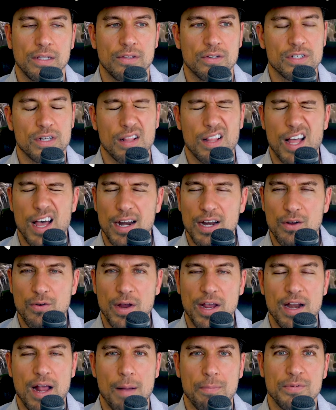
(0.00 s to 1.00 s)
There's a lot of
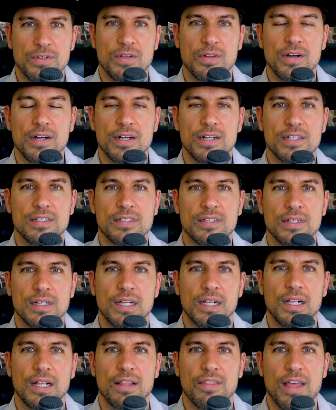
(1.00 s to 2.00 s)
great opportunities
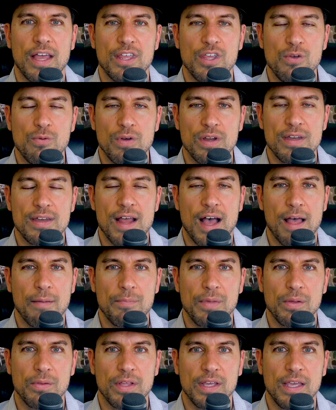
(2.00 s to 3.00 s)
that you would not
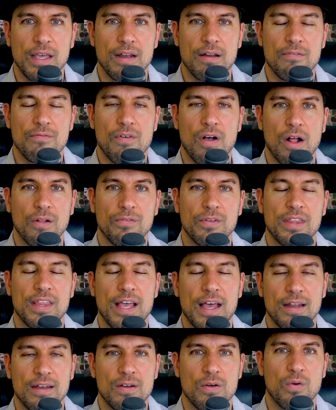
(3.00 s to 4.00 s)
be able to get involved with
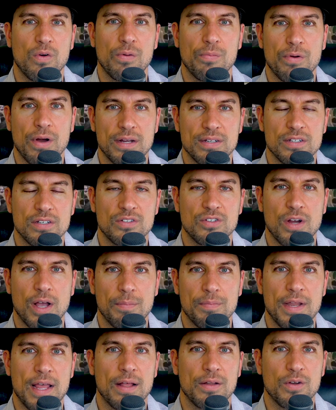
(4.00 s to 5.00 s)
had oil prices
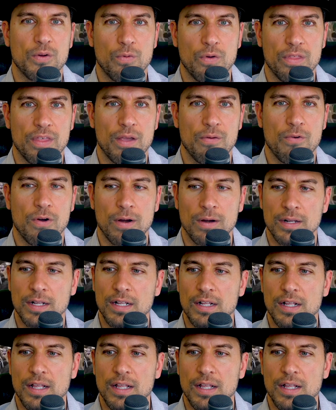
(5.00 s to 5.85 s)
dropped down to where they were.